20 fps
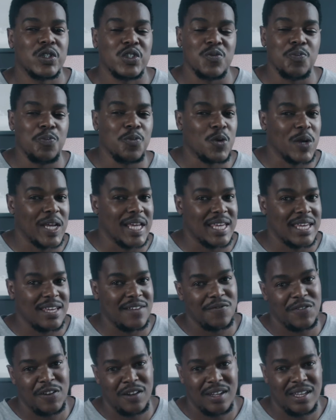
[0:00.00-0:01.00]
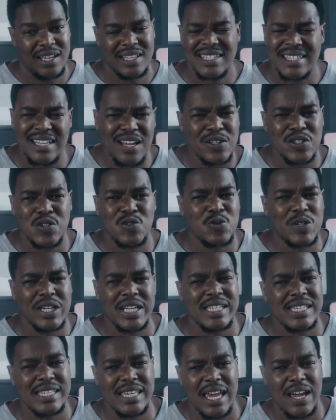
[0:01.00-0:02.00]
to break even. It sounds really
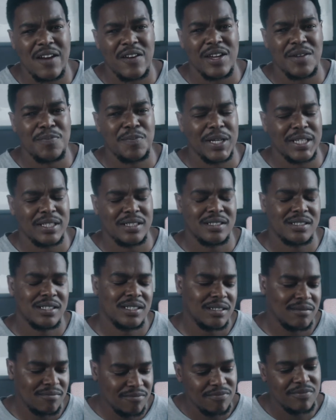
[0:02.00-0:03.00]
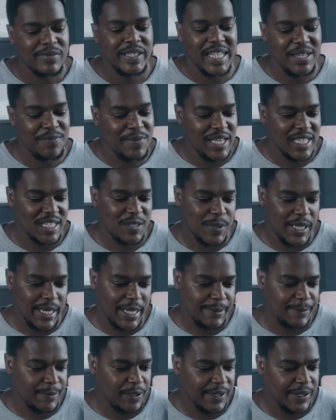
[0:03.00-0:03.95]
scary, but let me explain.